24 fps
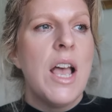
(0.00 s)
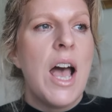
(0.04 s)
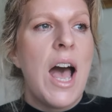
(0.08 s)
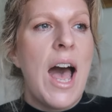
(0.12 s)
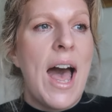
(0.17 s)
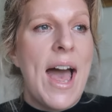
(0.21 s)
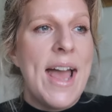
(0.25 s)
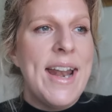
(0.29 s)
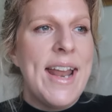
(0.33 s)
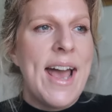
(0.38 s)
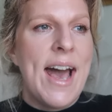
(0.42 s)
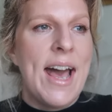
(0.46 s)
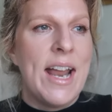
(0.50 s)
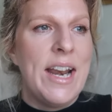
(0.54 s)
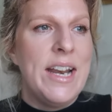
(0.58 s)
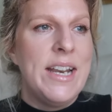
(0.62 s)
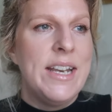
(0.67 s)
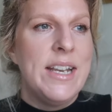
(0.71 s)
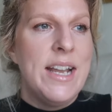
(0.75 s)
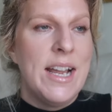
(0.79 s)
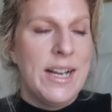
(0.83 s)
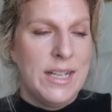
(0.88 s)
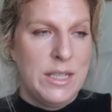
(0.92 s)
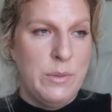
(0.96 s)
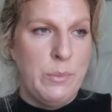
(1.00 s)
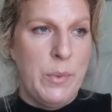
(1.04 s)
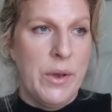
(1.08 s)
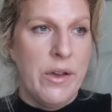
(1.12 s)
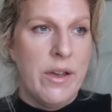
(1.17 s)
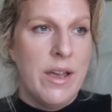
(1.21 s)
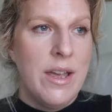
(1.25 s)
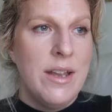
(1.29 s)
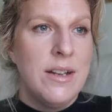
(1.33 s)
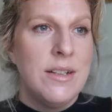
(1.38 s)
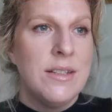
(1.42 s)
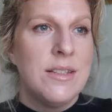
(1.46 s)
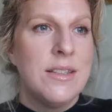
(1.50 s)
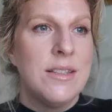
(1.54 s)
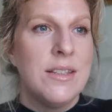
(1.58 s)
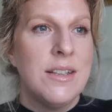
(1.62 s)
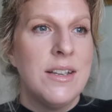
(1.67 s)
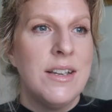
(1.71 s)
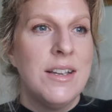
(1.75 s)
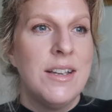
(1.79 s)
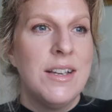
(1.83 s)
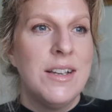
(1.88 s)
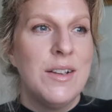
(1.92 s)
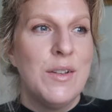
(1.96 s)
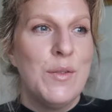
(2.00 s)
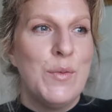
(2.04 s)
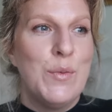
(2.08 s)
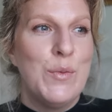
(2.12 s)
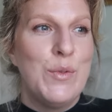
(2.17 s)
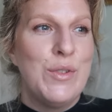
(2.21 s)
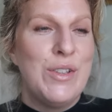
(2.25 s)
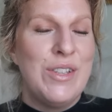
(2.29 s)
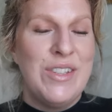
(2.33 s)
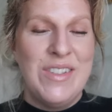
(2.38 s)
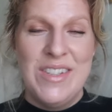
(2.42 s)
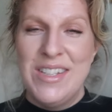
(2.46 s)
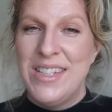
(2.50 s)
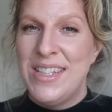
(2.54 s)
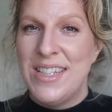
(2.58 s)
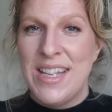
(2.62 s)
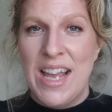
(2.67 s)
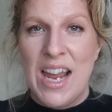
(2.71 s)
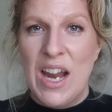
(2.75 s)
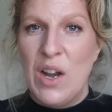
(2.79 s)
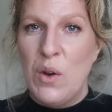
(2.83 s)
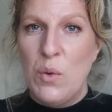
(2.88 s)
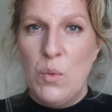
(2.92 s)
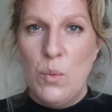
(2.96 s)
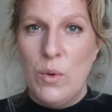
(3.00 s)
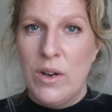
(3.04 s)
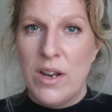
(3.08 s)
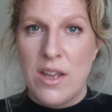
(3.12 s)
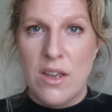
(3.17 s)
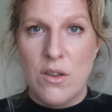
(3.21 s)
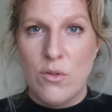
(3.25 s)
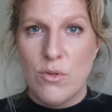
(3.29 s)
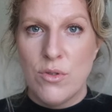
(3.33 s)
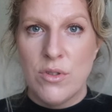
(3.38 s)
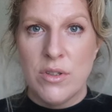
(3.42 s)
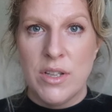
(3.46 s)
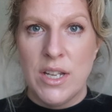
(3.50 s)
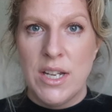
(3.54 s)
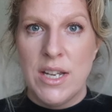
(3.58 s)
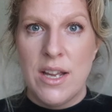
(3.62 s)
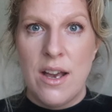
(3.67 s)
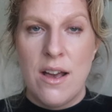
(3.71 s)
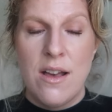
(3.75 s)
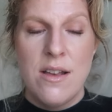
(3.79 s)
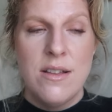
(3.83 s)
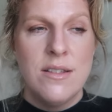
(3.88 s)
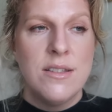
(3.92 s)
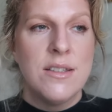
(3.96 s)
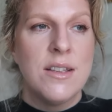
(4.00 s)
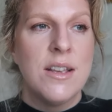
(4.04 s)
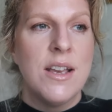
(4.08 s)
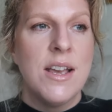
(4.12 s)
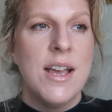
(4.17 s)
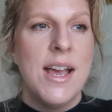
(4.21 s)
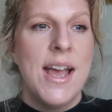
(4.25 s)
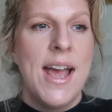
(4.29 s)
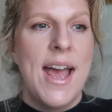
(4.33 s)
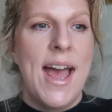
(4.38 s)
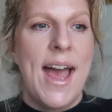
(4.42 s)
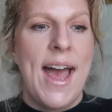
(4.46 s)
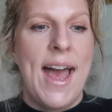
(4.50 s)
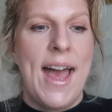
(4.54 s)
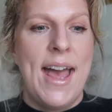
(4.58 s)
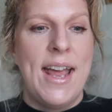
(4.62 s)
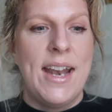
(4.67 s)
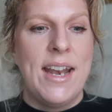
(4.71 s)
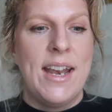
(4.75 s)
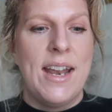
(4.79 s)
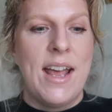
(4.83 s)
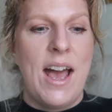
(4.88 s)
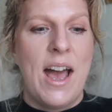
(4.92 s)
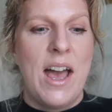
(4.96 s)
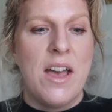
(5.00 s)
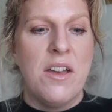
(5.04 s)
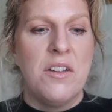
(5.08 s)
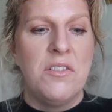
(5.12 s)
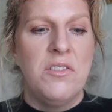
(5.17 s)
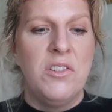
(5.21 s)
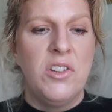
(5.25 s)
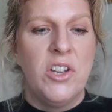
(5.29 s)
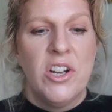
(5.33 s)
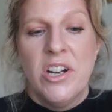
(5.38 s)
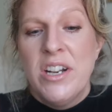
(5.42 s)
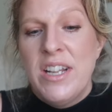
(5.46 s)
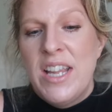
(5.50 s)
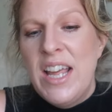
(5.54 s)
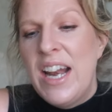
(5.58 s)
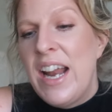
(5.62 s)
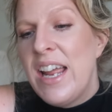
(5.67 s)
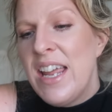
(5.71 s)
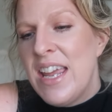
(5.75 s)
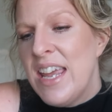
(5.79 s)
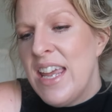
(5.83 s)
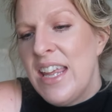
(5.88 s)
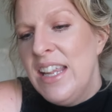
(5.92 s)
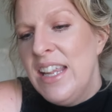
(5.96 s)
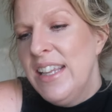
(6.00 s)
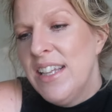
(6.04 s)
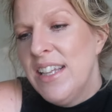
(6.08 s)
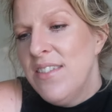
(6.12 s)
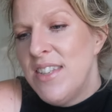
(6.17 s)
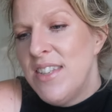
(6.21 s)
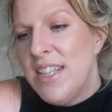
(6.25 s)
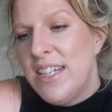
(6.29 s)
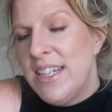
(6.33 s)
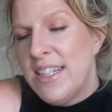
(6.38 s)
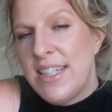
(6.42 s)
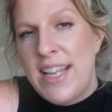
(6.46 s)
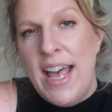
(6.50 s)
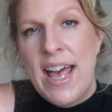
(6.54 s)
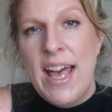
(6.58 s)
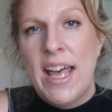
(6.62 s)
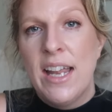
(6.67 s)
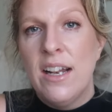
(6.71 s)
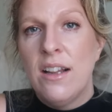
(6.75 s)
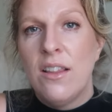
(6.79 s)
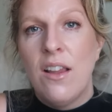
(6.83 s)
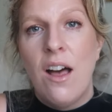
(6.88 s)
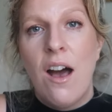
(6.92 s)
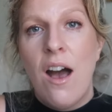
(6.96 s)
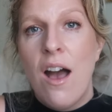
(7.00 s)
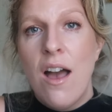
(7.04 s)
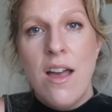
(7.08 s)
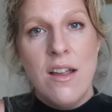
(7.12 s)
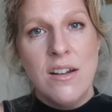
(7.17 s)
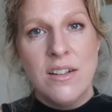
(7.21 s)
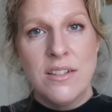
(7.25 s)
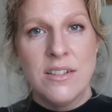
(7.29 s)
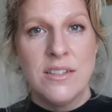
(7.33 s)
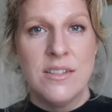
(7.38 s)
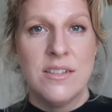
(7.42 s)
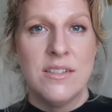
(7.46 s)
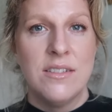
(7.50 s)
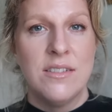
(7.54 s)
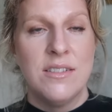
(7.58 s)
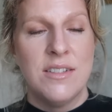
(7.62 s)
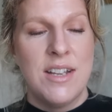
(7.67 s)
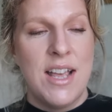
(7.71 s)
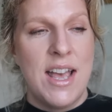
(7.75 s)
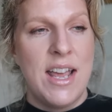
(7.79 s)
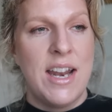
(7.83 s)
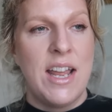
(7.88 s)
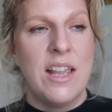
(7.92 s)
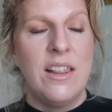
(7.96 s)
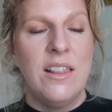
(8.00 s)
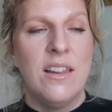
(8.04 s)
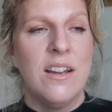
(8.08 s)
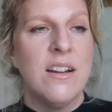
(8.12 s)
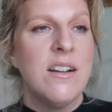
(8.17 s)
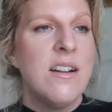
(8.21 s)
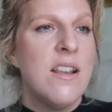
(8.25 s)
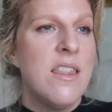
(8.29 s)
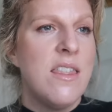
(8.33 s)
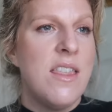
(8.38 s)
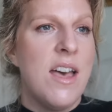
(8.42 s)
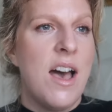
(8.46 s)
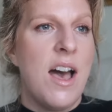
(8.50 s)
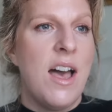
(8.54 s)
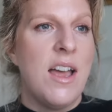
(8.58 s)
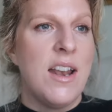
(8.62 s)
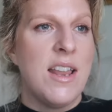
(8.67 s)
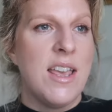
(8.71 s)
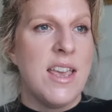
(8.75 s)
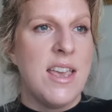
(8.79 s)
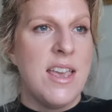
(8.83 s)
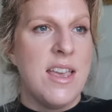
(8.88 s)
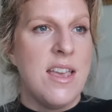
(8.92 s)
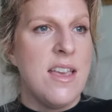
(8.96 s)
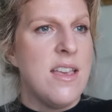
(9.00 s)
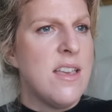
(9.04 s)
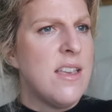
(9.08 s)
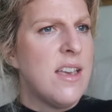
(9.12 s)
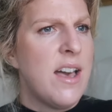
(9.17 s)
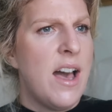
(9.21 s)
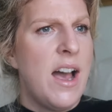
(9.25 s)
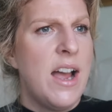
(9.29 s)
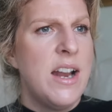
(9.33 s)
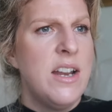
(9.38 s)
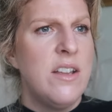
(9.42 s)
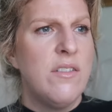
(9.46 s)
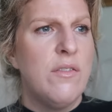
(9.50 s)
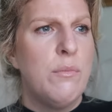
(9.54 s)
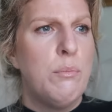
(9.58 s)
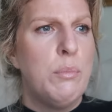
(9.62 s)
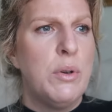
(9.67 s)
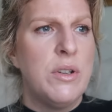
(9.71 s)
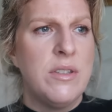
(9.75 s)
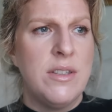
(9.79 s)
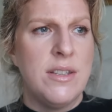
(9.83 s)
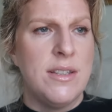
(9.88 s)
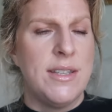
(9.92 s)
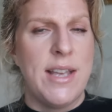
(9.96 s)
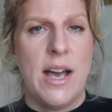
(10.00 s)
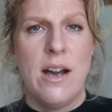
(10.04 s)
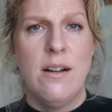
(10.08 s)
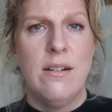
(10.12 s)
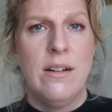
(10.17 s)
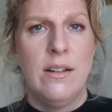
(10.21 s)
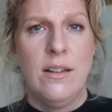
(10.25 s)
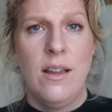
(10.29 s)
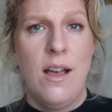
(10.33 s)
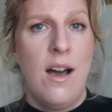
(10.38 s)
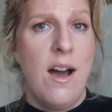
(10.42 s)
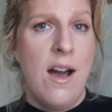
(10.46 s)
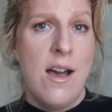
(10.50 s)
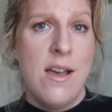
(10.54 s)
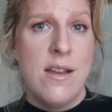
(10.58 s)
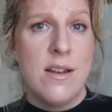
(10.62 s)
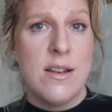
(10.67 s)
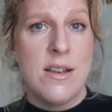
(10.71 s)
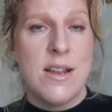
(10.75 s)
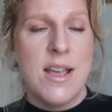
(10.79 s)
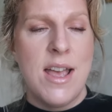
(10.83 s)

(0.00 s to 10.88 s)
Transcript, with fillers: I'd had experience, seeing what he usually does, and I learned that it, he lives in his head a lot. And I learned that he kind of pusses out a lot.